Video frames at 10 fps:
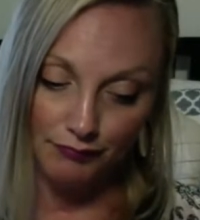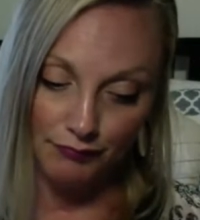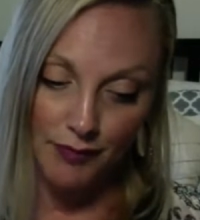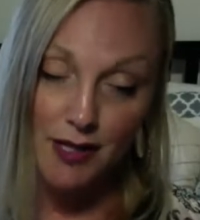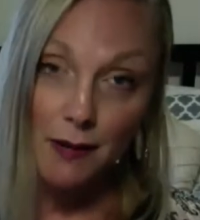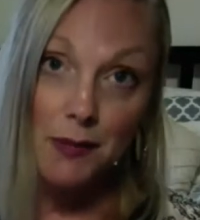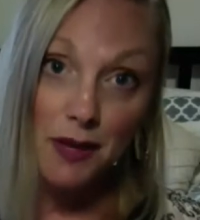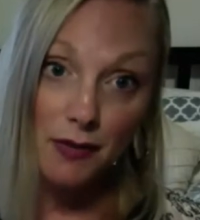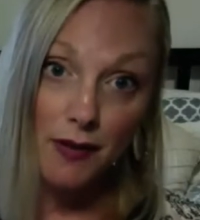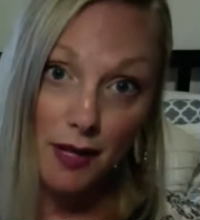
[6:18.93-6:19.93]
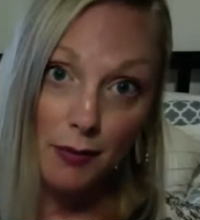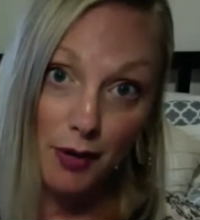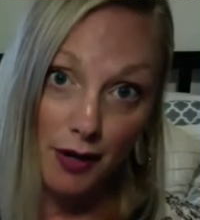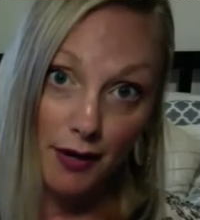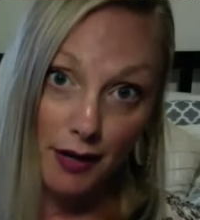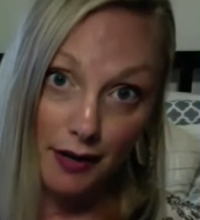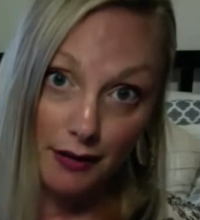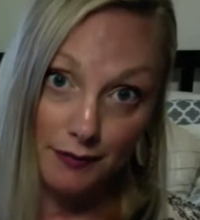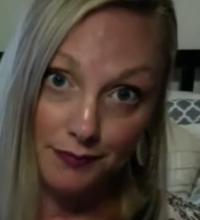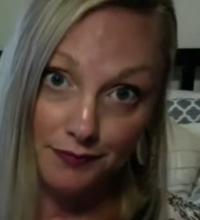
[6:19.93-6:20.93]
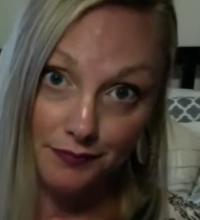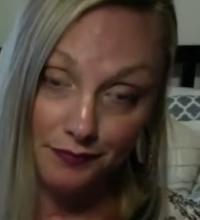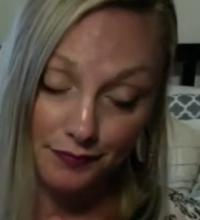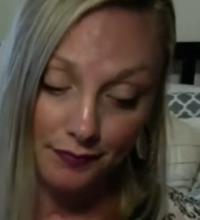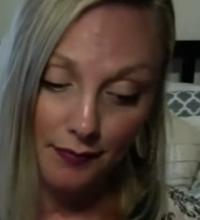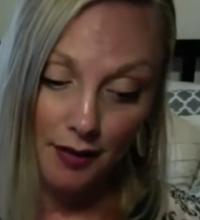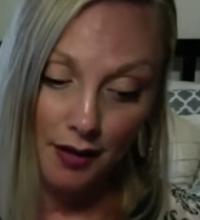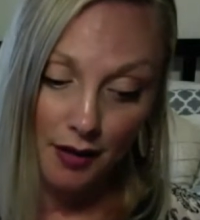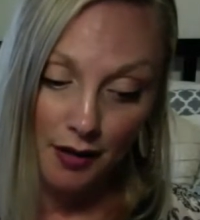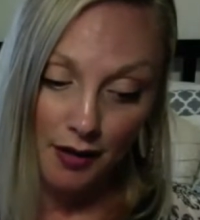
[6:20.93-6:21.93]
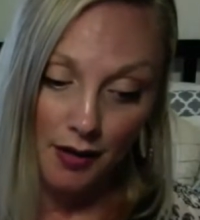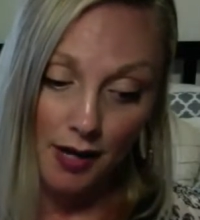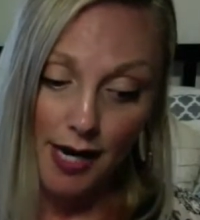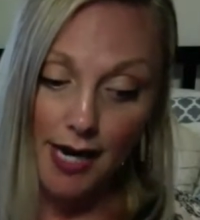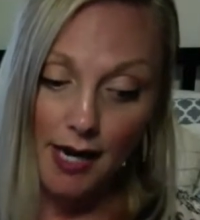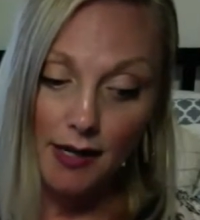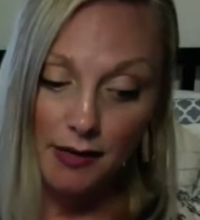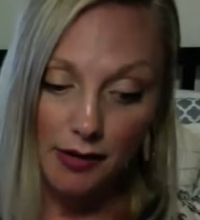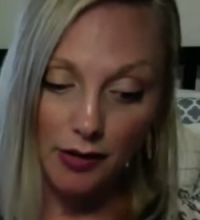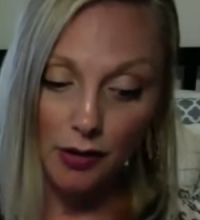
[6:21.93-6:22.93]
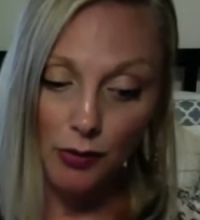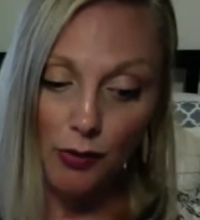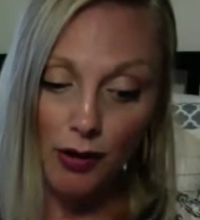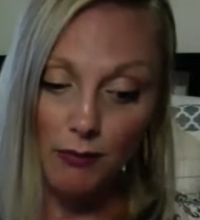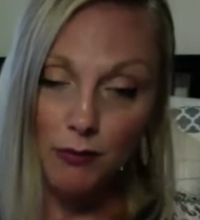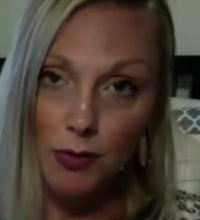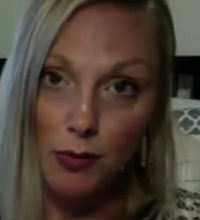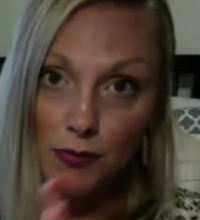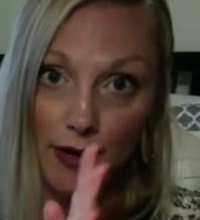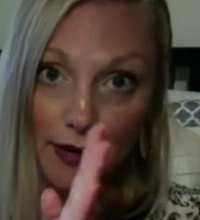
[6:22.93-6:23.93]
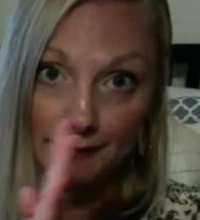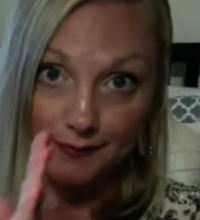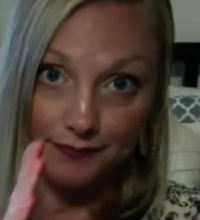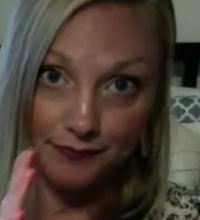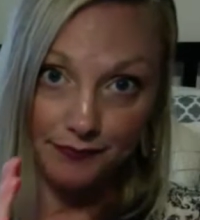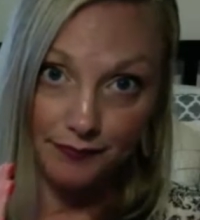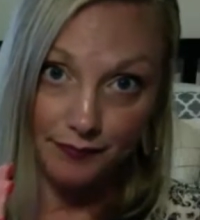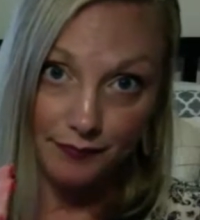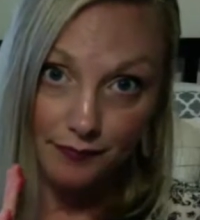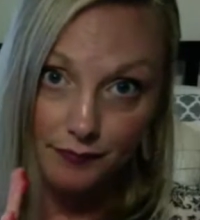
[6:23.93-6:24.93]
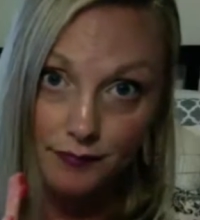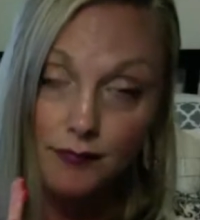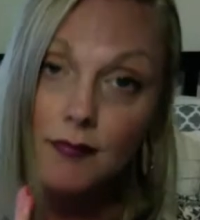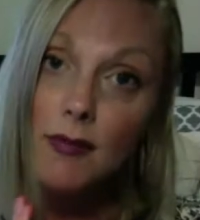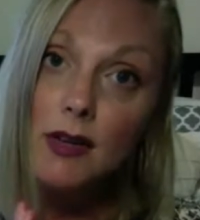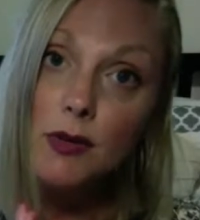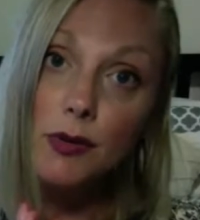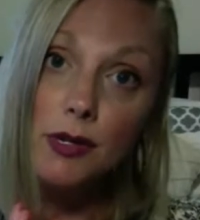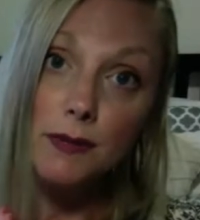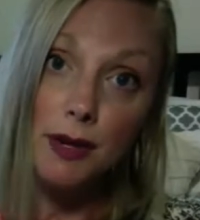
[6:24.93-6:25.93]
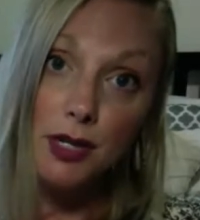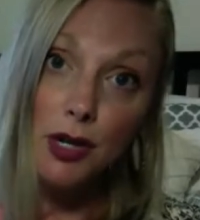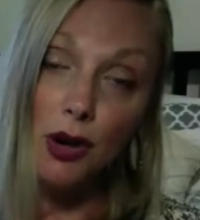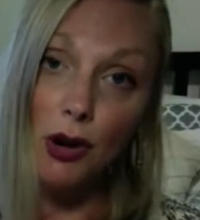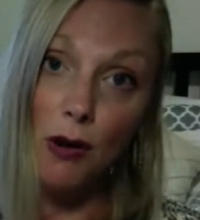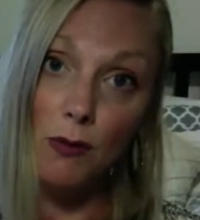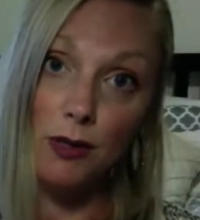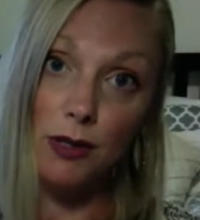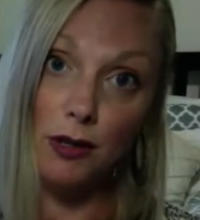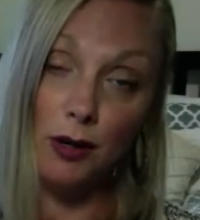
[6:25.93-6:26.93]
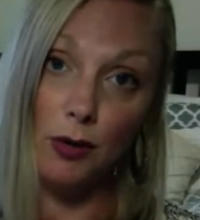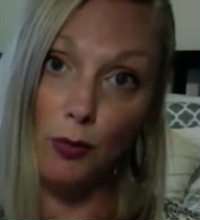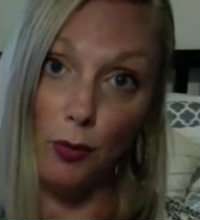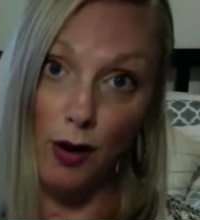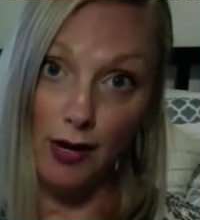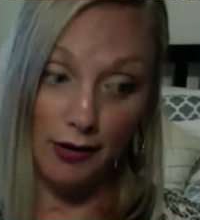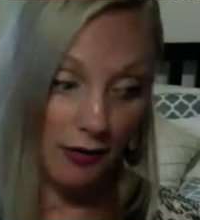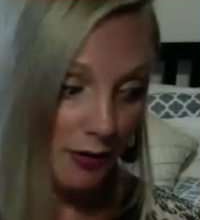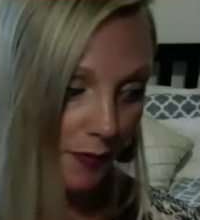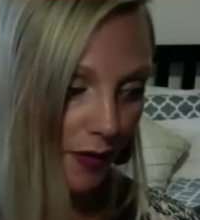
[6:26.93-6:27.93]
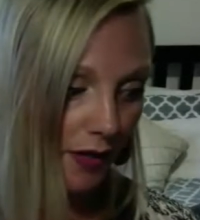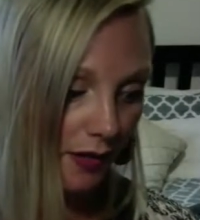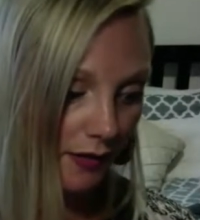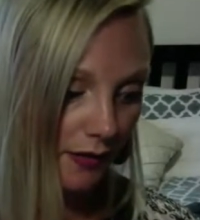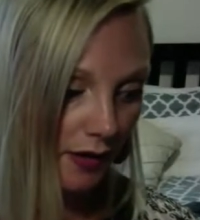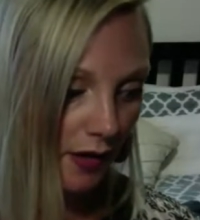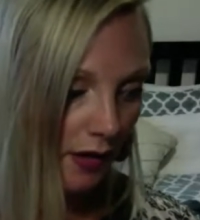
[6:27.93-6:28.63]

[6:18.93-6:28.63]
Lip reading: Something fell apart here. And you are moving towards much calmer waters, because